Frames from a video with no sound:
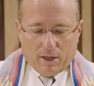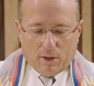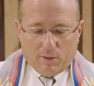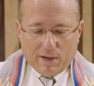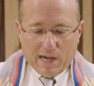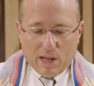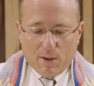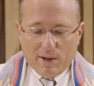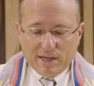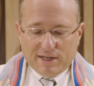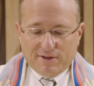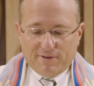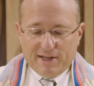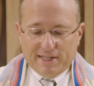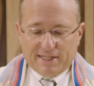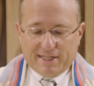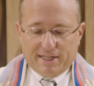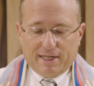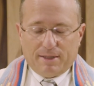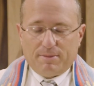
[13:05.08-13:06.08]
When I went to
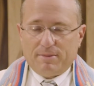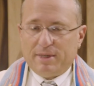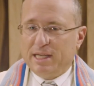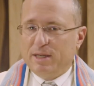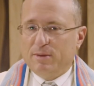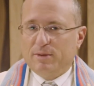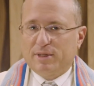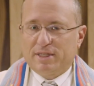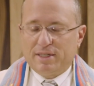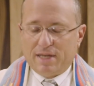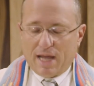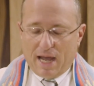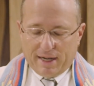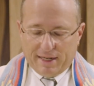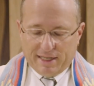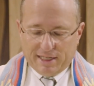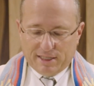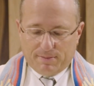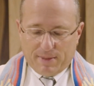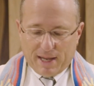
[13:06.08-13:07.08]
visit him, he was not
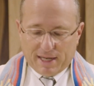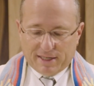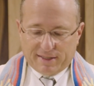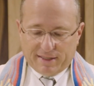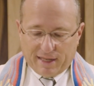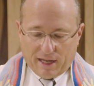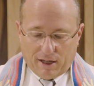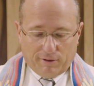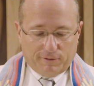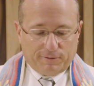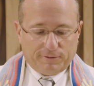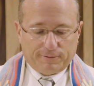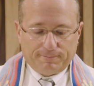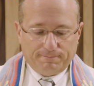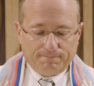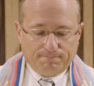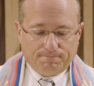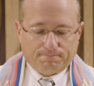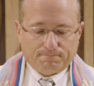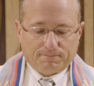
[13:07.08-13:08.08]
his best self,
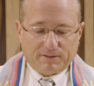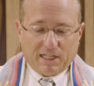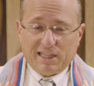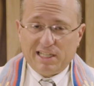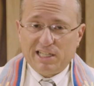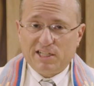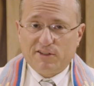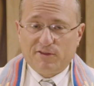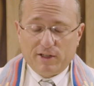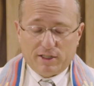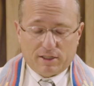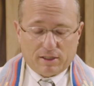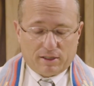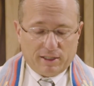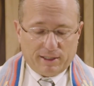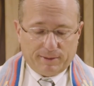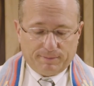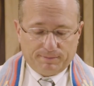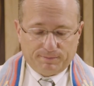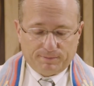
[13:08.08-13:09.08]
at least
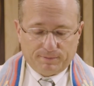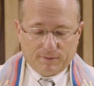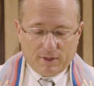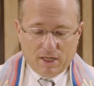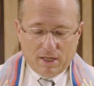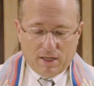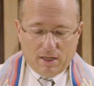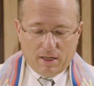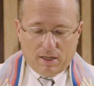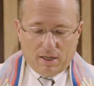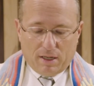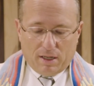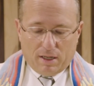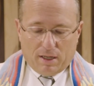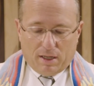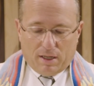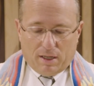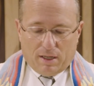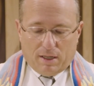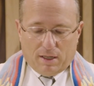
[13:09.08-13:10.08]
physically.
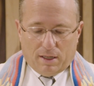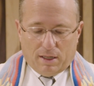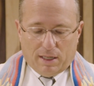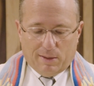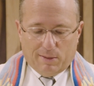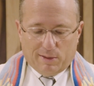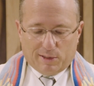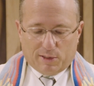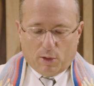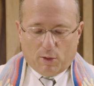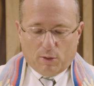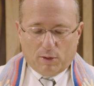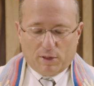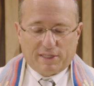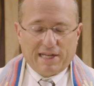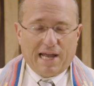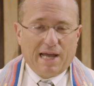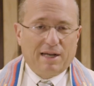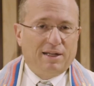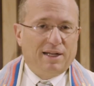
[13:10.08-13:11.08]
He was
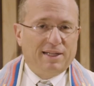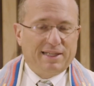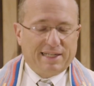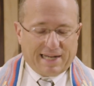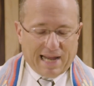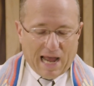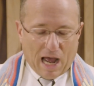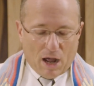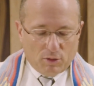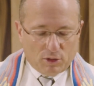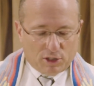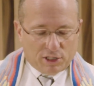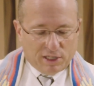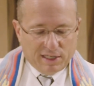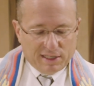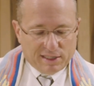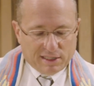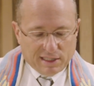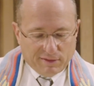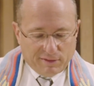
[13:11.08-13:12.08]
horizontal on the couch in
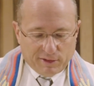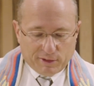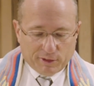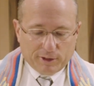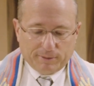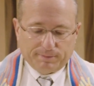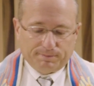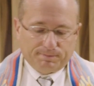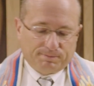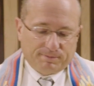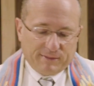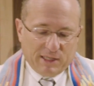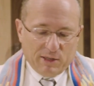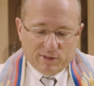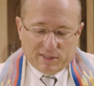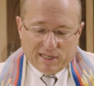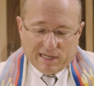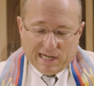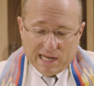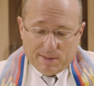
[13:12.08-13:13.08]
his living room. He
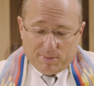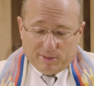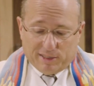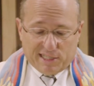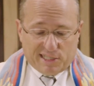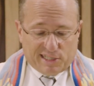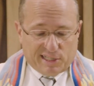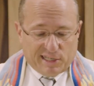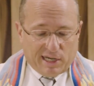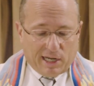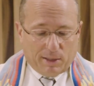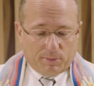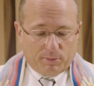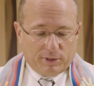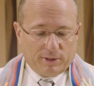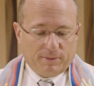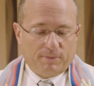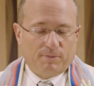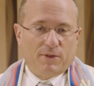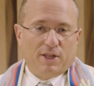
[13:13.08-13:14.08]
was unable to sit up.
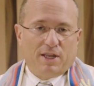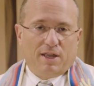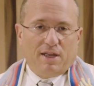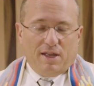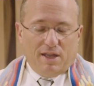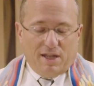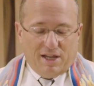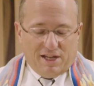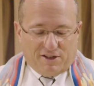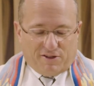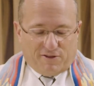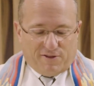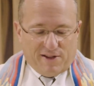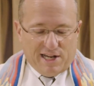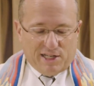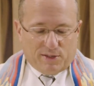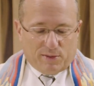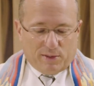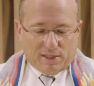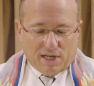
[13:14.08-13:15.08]
His
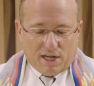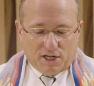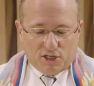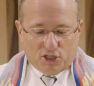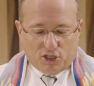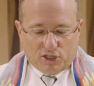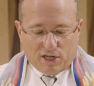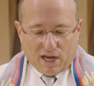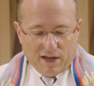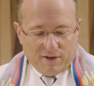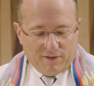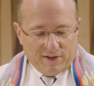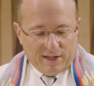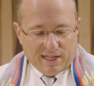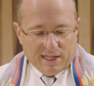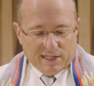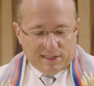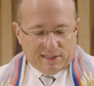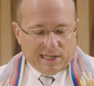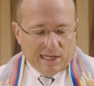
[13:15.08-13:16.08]
face was unshaven.
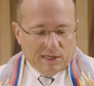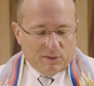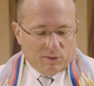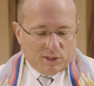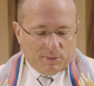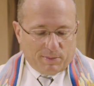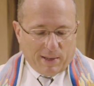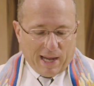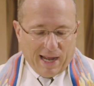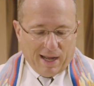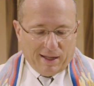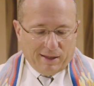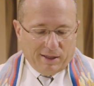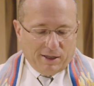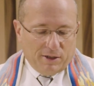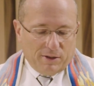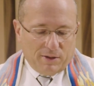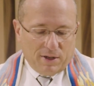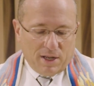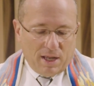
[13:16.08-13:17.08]
His skin was
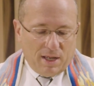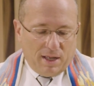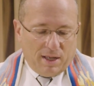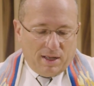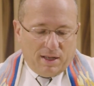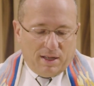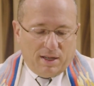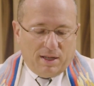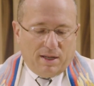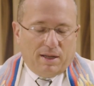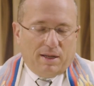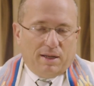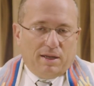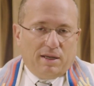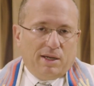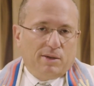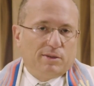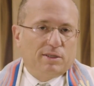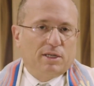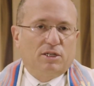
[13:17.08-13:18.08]
sallow.
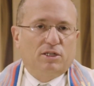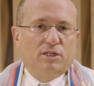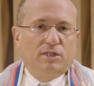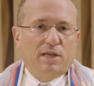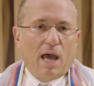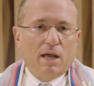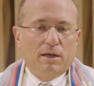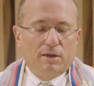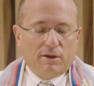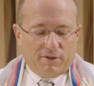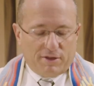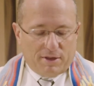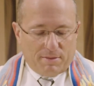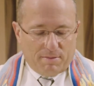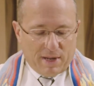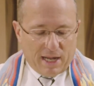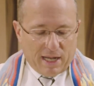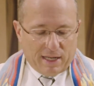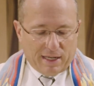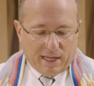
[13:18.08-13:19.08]
He was a shadow of the
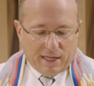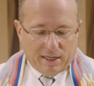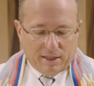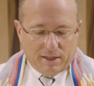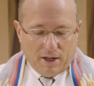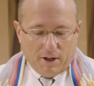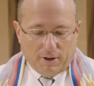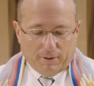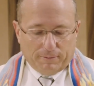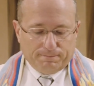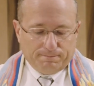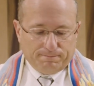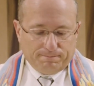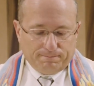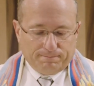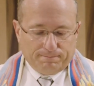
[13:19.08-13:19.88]
man I had known.